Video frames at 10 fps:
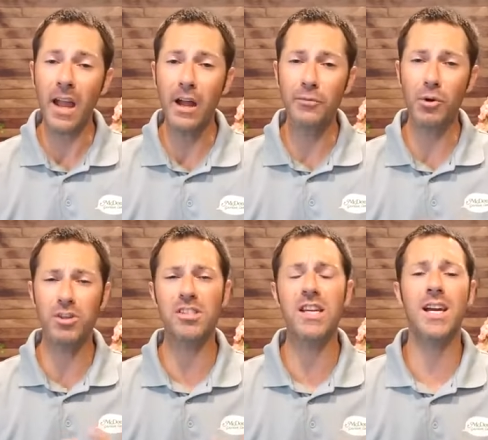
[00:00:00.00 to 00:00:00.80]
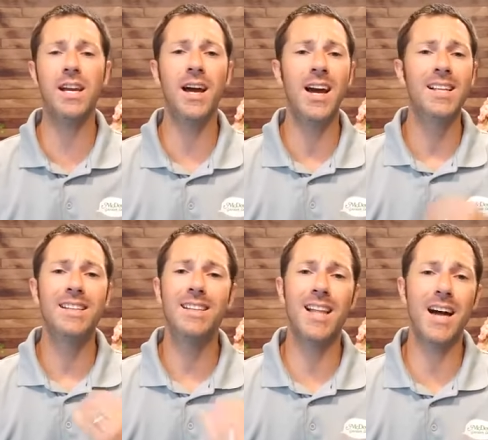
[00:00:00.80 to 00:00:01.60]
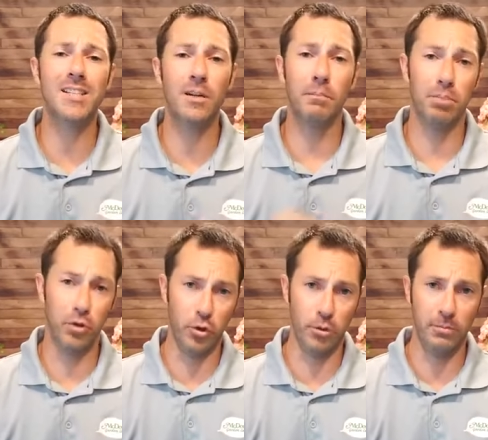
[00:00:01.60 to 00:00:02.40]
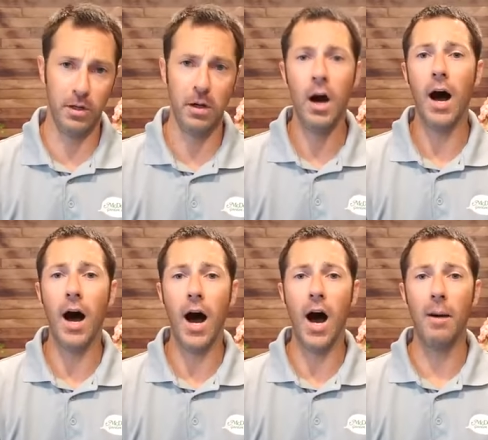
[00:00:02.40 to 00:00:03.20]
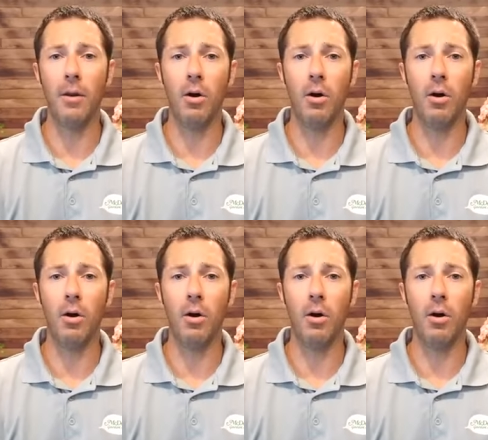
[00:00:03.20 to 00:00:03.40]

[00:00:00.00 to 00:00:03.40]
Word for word: If you're seeing less bloom um,